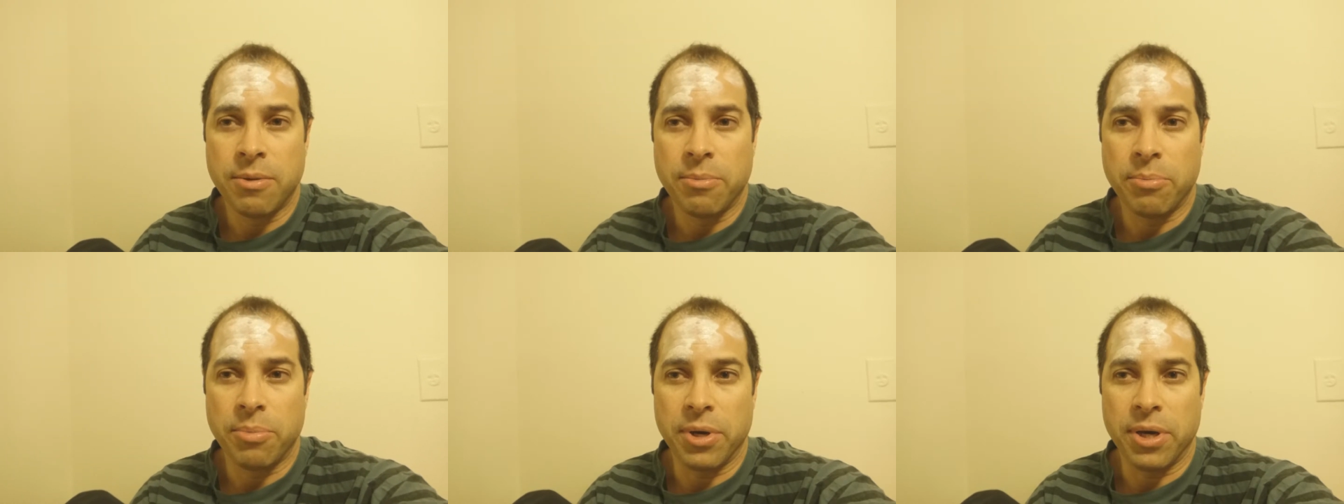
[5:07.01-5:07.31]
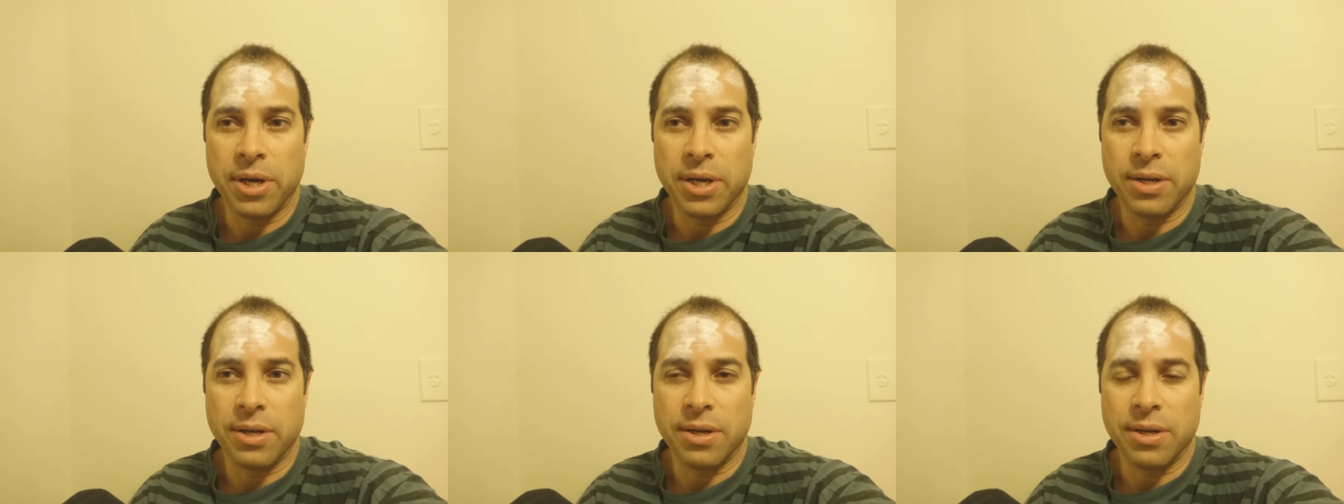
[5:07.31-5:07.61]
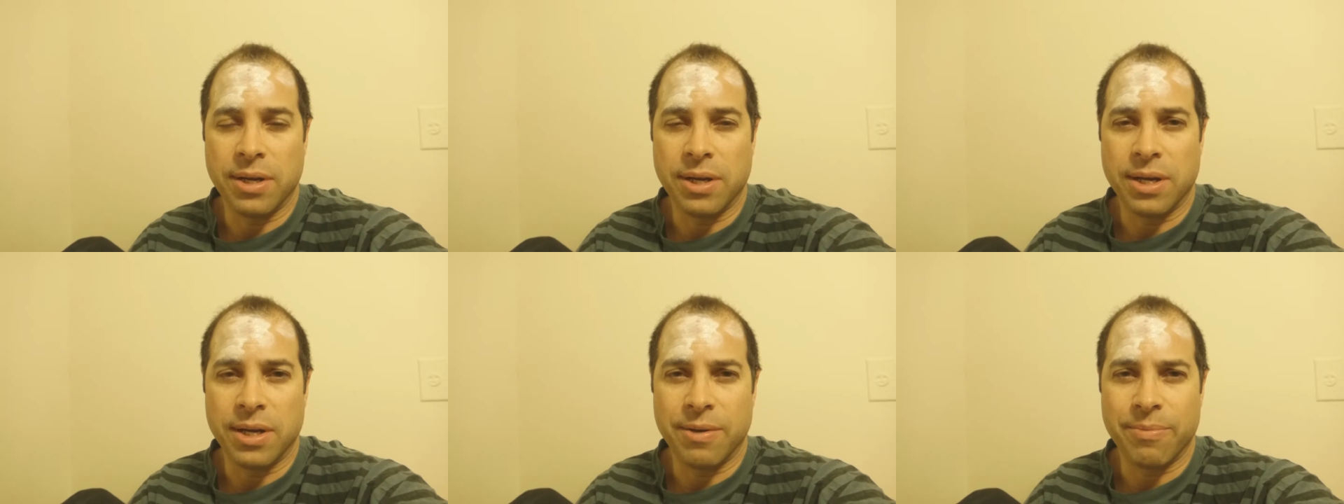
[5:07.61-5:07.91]
But
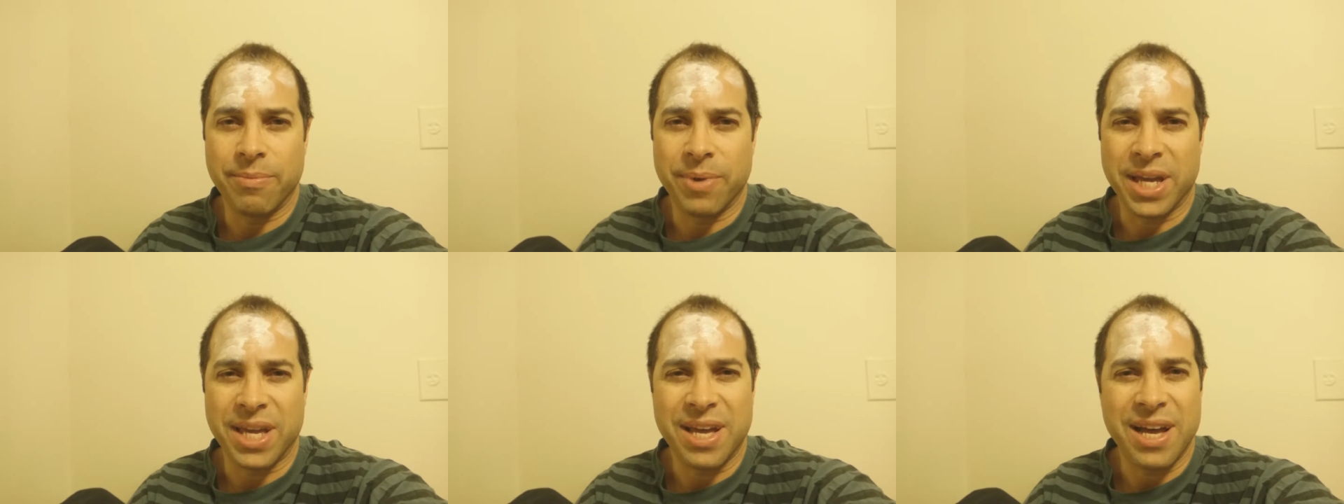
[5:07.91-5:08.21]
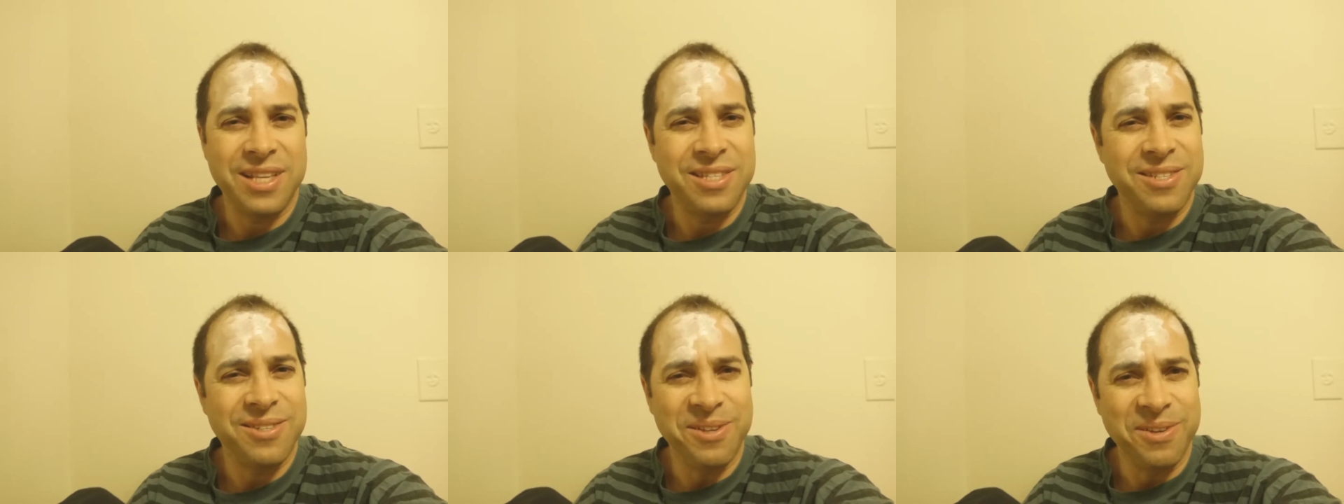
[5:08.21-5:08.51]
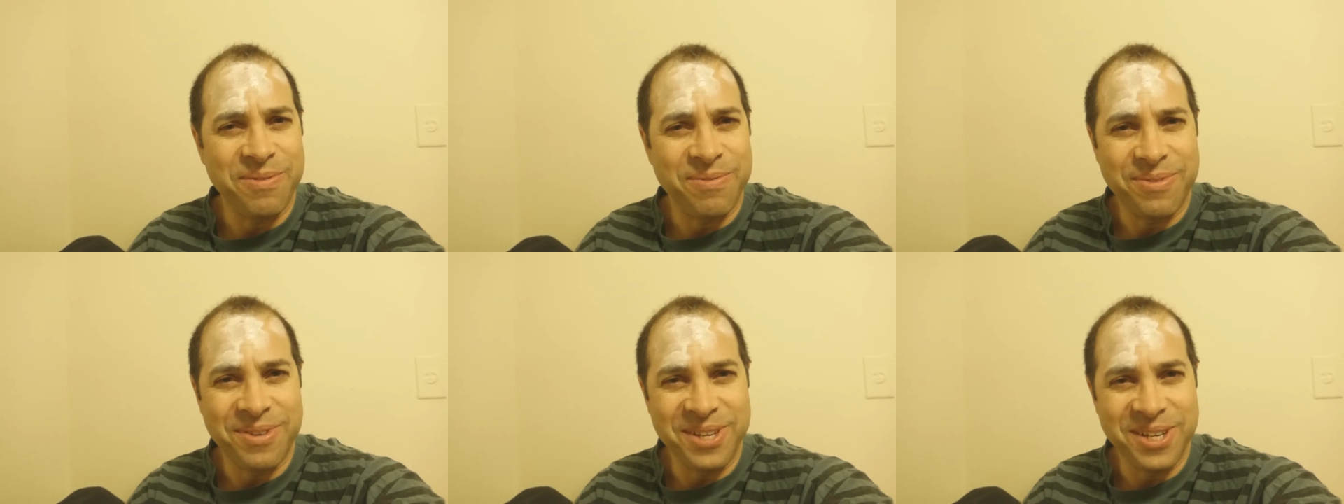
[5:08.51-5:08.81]
I
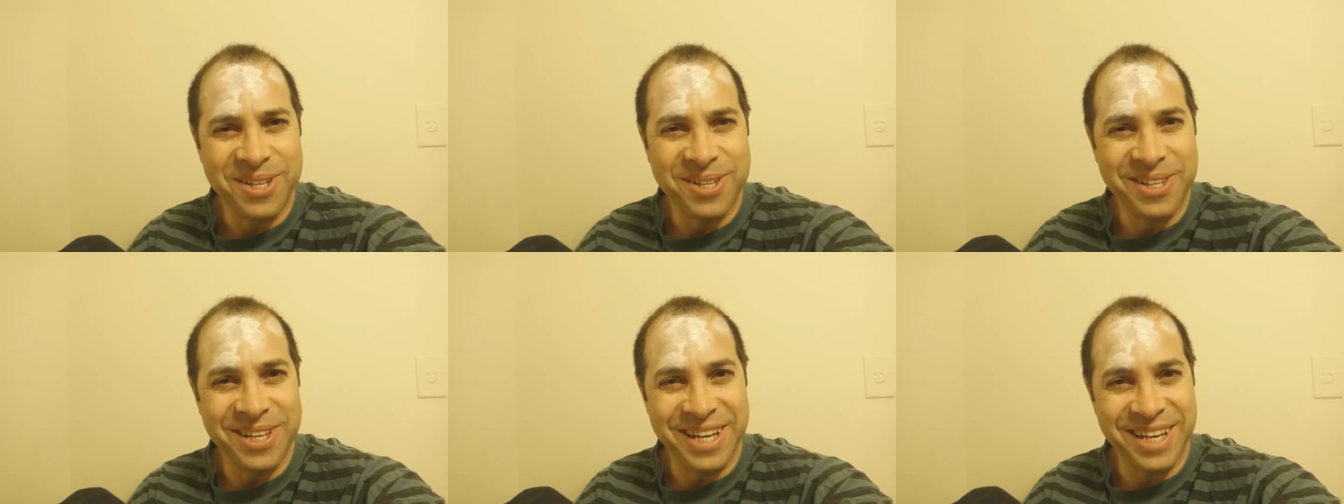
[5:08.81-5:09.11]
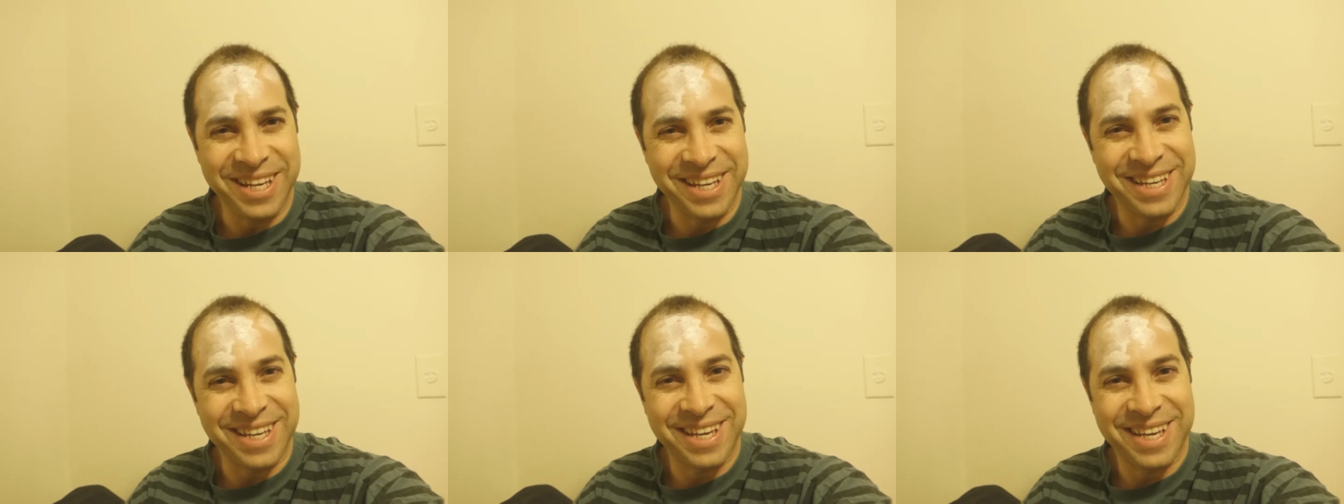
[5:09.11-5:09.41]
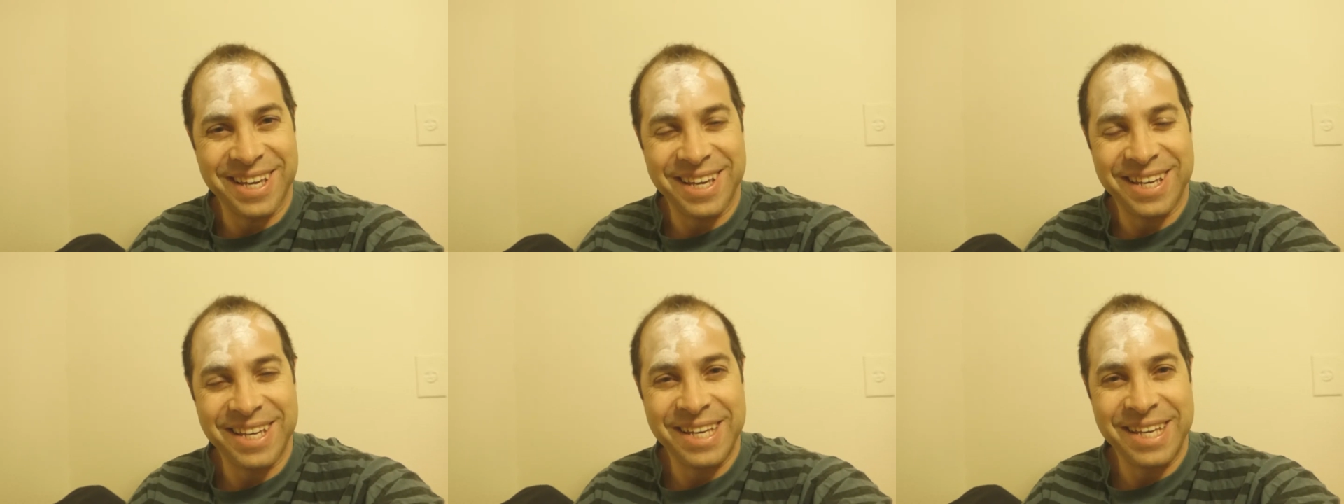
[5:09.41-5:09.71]
constantly feel
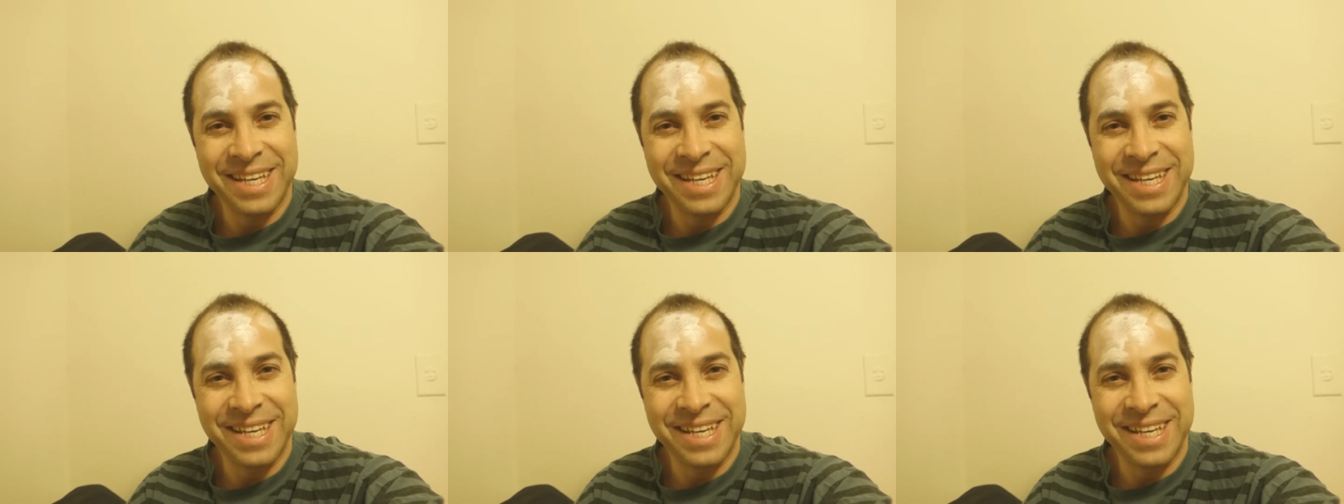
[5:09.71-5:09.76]
like